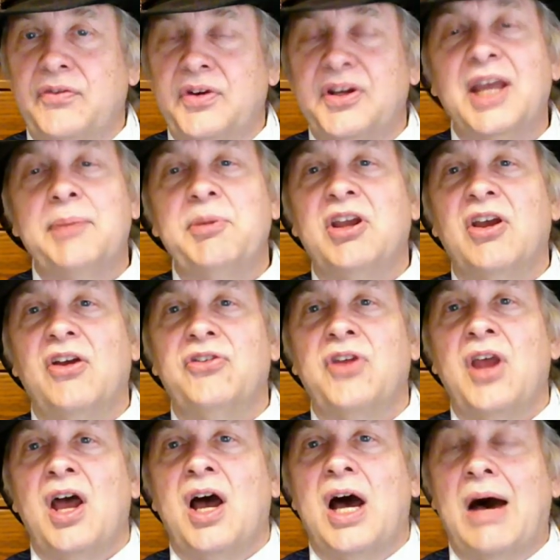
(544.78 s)
today because
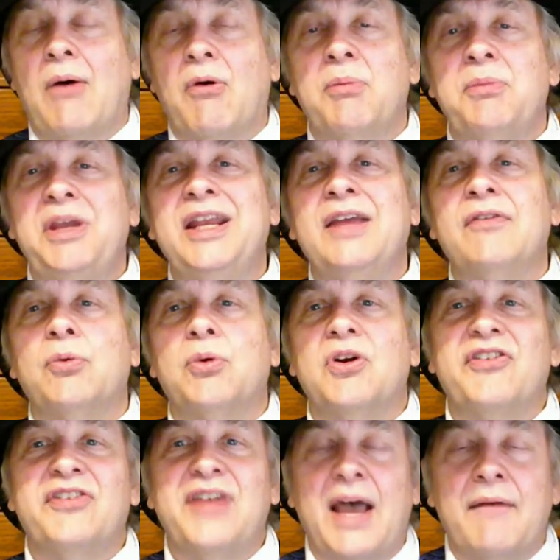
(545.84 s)
our meaning of the
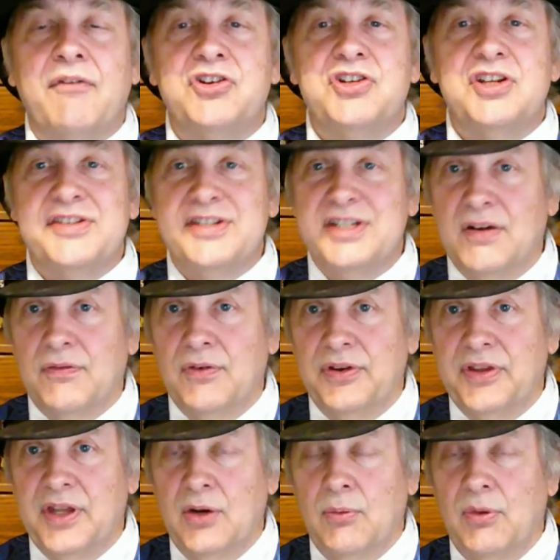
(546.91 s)
word savage is
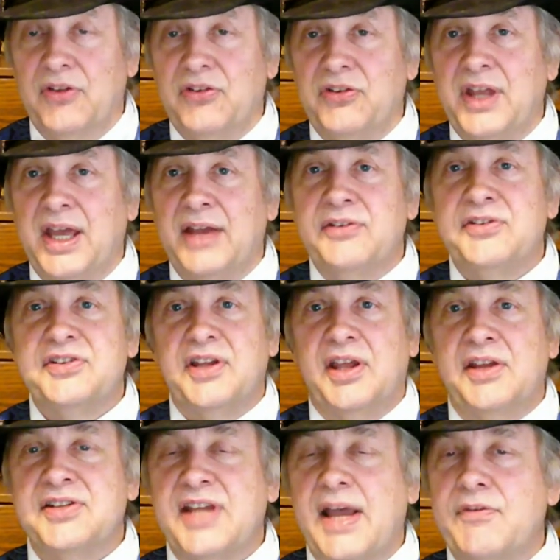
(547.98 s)
different than it was then.
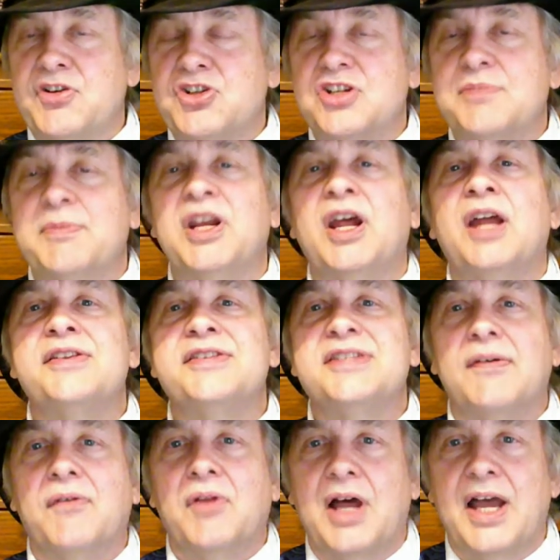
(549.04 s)
Savage just meant
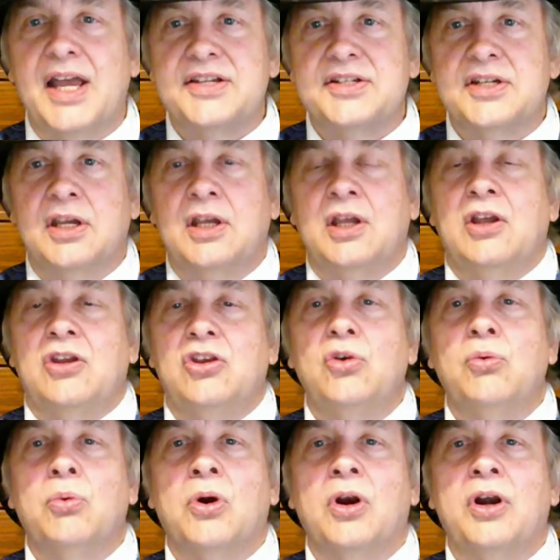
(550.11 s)
uncivilized.
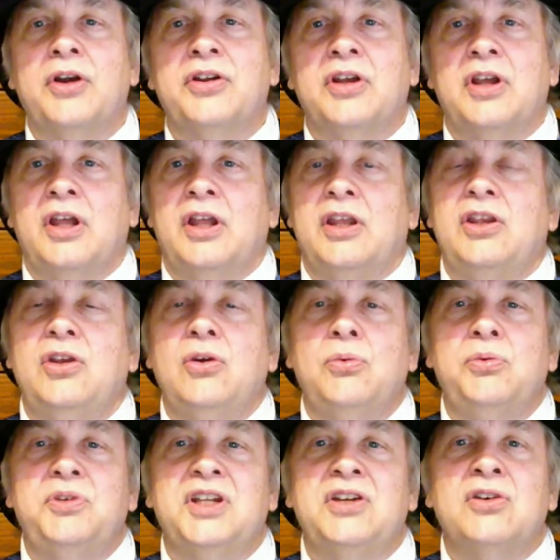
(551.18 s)
You weren't,
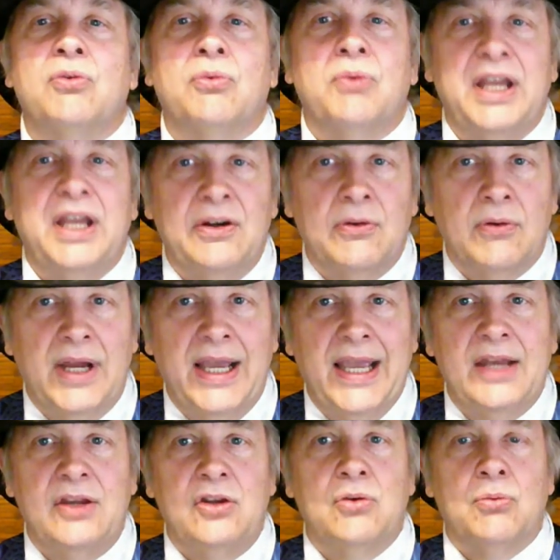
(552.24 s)
you didn't read and
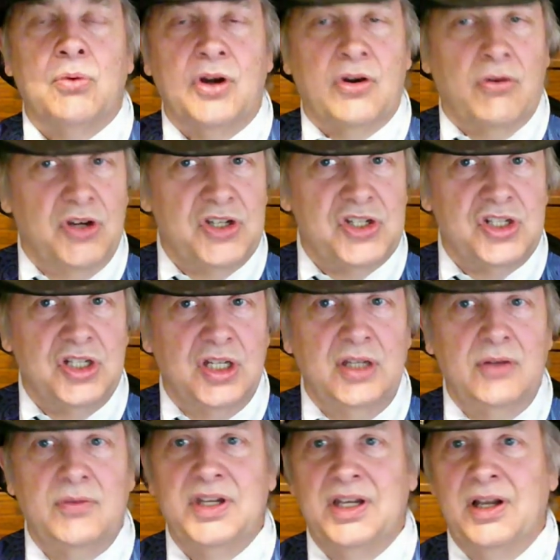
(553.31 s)
write, you weren't Christian,
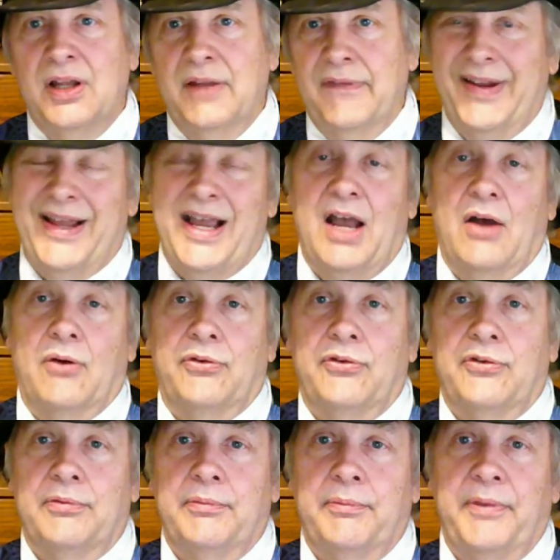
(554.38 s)
you didn't live in a house.
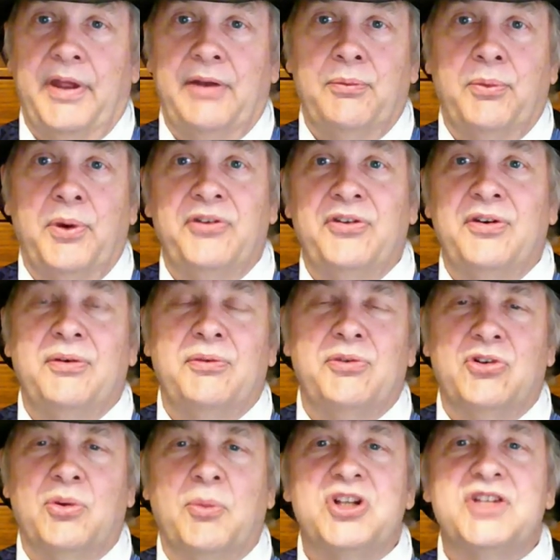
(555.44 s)
That wasn't
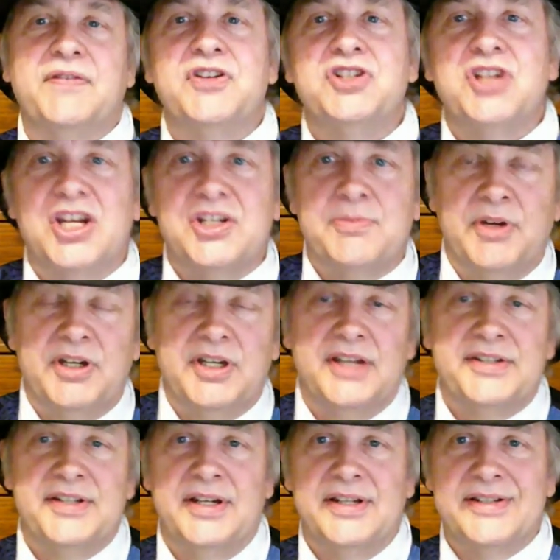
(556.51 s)
so much of a judgment
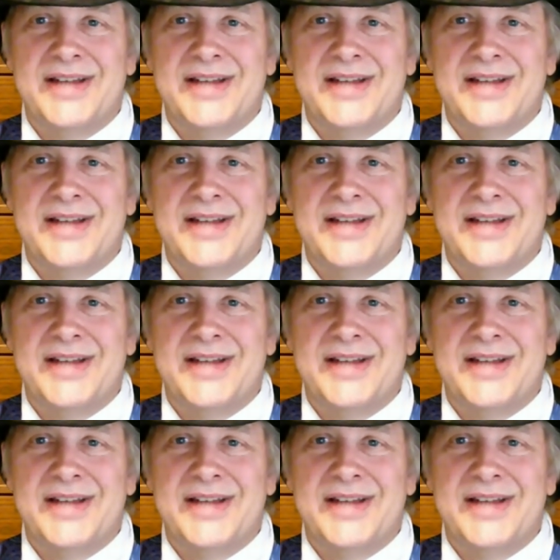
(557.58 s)
as it is